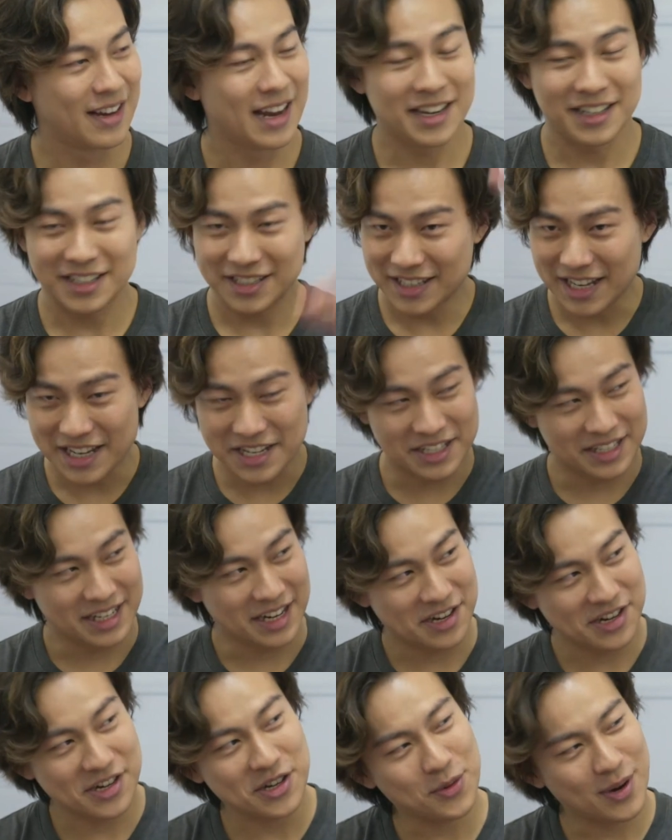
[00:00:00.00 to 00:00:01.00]
And the stage is
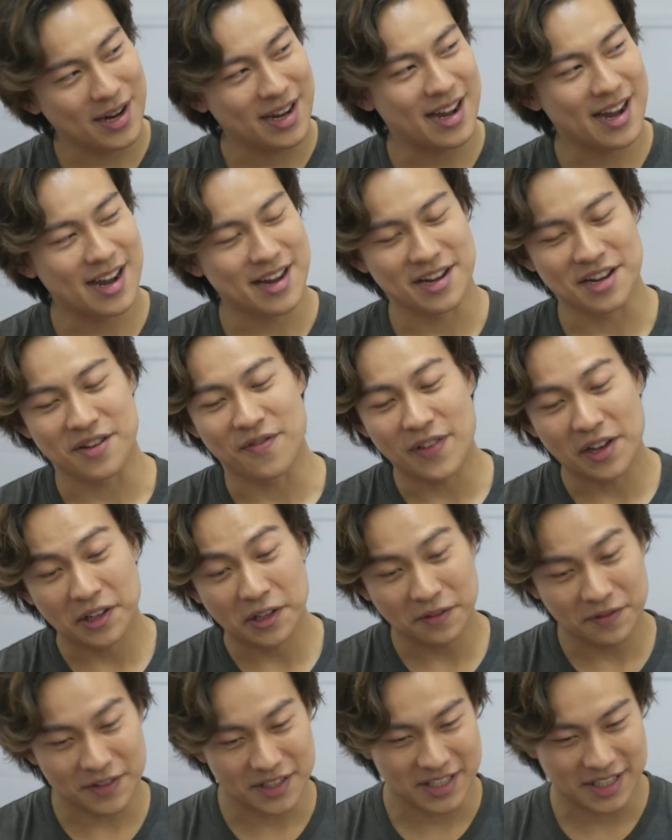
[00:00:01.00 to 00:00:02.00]
actually quite high. He fell
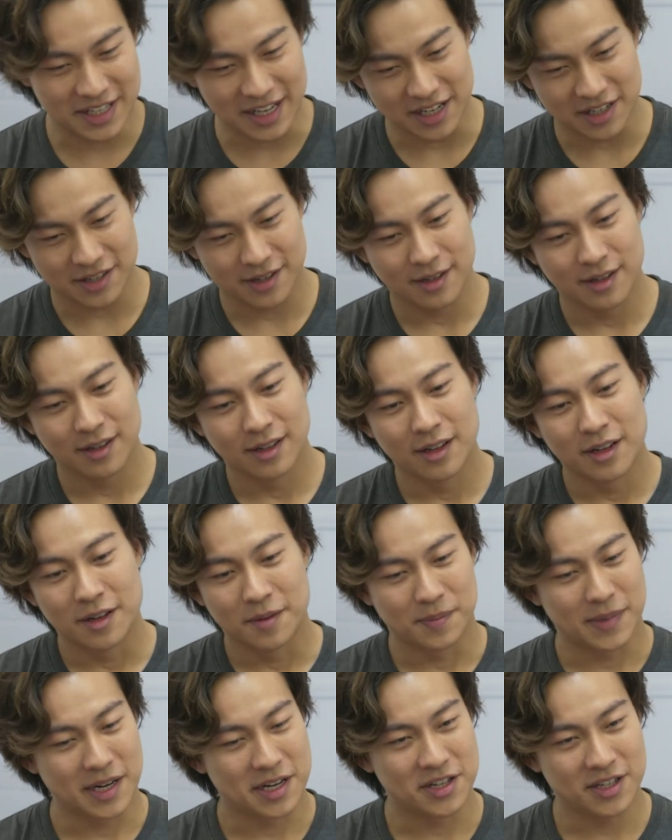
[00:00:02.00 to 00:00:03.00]
off the stage,
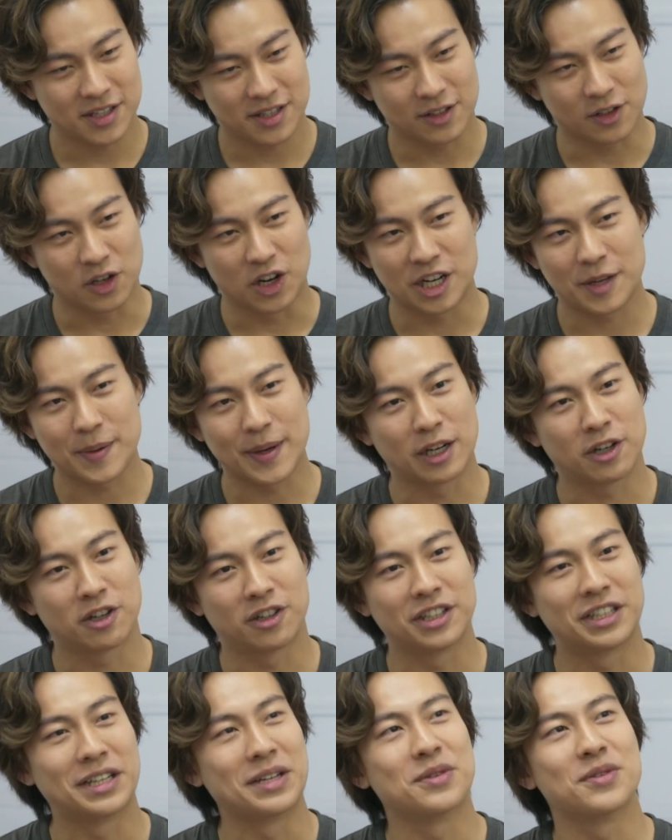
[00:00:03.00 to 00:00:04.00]
but he just got up and
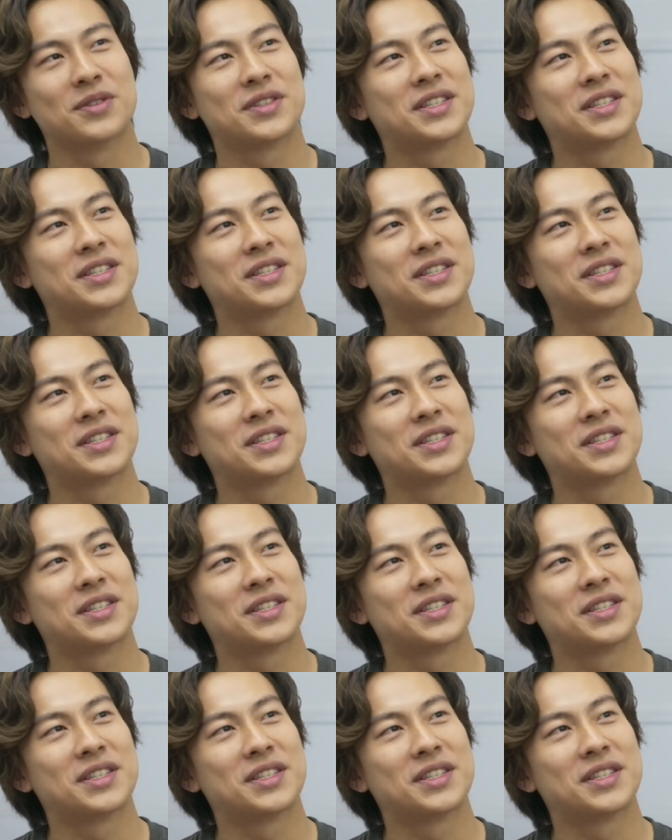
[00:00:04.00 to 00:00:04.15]
continued